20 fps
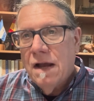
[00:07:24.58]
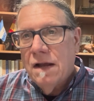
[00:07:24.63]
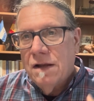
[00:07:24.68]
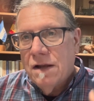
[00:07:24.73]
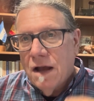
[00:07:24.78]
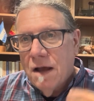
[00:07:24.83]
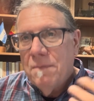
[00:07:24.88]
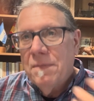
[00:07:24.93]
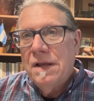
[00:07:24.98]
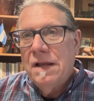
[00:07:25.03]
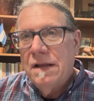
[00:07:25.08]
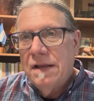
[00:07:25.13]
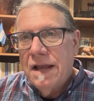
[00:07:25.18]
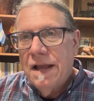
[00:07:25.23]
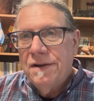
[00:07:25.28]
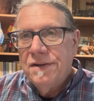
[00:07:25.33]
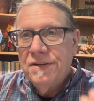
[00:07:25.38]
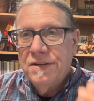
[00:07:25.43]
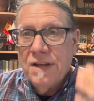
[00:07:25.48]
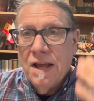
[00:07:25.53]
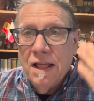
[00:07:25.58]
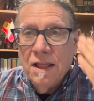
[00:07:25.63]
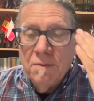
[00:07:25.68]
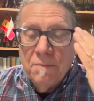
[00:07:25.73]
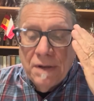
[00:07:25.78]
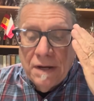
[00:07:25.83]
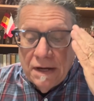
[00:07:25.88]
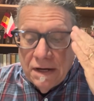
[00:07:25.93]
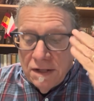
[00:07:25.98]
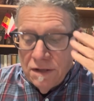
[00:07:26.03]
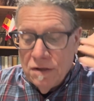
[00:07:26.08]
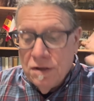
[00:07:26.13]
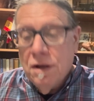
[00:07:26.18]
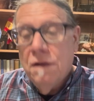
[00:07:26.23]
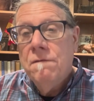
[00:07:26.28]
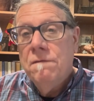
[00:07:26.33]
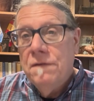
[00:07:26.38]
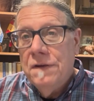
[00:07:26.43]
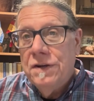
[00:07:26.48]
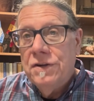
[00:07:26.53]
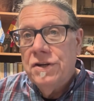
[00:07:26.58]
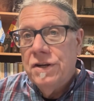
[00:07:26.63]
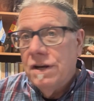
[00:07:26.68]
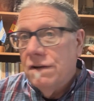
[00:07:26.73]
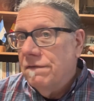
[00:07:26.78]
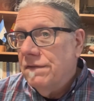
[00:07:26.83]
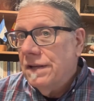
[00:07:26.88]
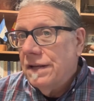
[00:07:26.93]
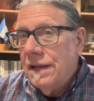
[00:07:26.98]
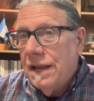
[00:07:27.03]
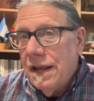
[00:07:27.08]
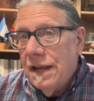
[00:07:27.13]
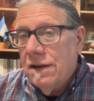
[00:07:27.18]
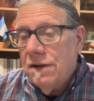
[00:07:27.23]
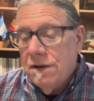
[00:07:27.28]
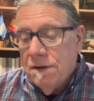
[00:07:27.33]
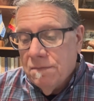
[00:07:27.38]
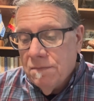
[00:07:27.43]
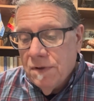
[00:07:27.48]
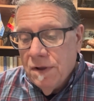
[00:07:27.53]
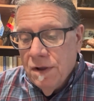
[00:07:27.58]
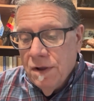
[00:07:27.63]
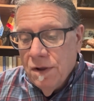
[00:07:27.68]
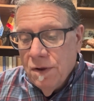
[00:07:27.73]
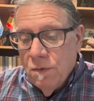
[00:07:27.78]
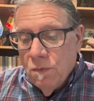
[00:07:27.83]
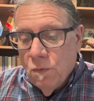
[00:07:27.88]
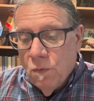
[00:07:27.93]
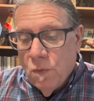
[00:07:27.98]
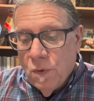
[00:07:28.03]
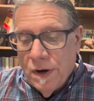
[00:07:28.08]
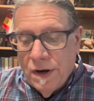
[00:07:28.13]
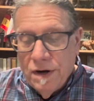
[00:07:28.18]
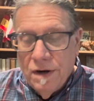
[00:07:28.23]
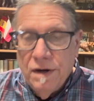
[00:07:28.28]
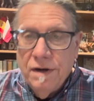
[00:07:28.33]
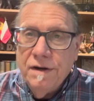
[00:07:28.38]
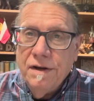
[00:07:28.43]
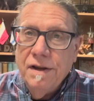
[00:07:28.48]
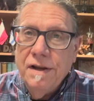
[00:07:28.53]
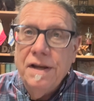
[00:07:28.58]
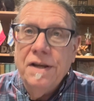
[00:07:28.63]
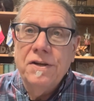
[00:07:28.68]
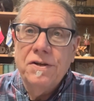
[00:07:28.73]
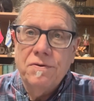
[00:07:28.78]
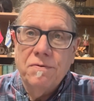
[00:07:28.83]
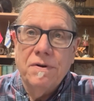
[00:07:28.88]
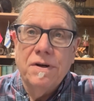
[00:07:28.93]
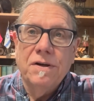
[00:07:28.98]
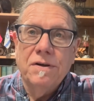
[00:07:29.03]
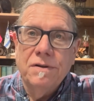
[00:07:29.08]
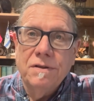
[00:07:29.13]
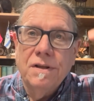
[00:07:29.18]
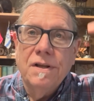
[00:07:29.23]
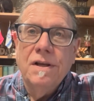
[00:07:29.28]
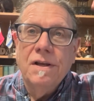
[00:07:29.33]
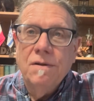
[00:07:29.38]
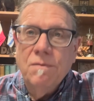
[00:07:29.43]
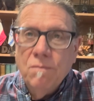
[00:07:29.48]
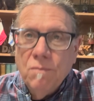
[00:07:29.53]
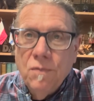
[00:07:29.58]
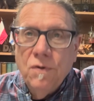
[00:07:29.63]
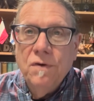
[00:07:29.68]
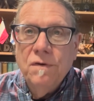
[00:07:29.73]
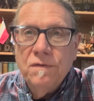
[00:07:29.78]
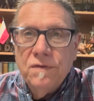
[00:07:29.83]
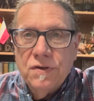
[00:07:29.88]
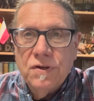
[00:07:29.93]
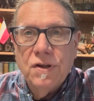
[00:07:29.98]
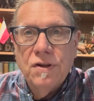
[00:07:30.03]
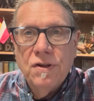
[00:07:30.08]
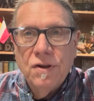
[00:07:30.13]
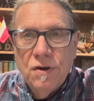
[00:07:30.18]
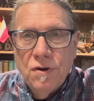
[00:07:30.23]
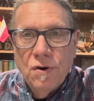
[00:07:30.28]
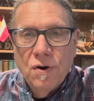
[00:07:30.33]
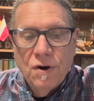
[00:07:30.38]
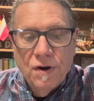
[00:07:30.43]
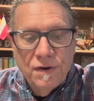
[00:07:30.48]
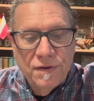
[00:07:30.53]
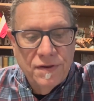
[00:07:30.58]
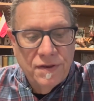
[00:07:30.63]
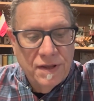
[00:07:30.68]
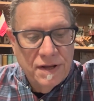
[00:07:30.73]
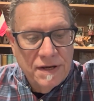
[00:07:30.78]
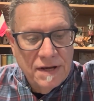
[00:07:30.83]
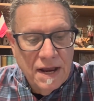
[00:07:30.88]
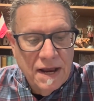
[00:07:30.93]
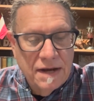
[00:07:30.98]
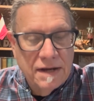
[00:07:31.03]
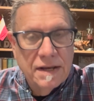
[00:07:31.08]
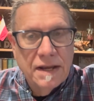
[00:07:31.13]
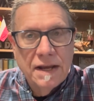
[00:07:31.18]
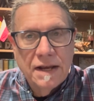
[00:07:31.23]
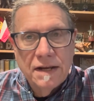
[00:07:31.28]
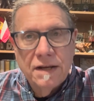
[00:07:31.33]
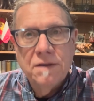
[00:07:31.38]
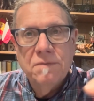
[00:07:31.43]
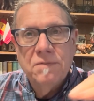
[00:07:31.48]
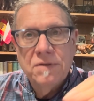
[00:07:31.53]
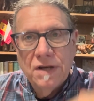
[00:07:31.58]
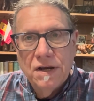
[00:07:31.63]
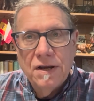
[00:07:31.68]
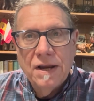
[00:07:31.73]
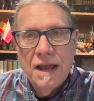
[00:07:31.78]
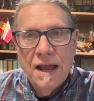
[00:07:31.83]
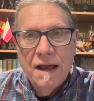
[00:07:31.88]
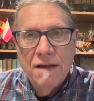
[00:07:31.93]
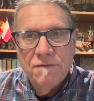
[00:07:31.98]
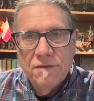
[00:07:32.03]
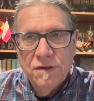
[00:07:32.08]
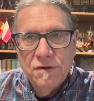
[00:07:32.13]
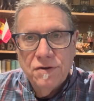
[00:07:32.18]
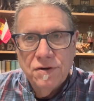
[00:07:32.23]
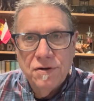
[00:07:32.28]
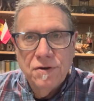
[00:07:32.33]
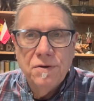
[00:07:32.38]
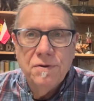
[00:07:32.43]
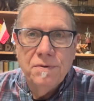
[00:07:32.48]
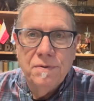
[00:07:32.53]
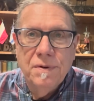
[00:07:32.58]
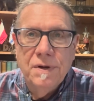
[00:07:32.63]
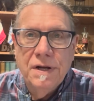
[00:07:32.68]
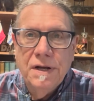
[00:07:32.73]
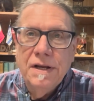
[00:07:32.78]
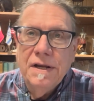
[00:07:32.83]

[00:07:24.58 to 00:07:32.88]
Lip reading: coming against Solomon and the division of the kingdom, where Israel moves to the north, the 10 kingdoms, and you have the two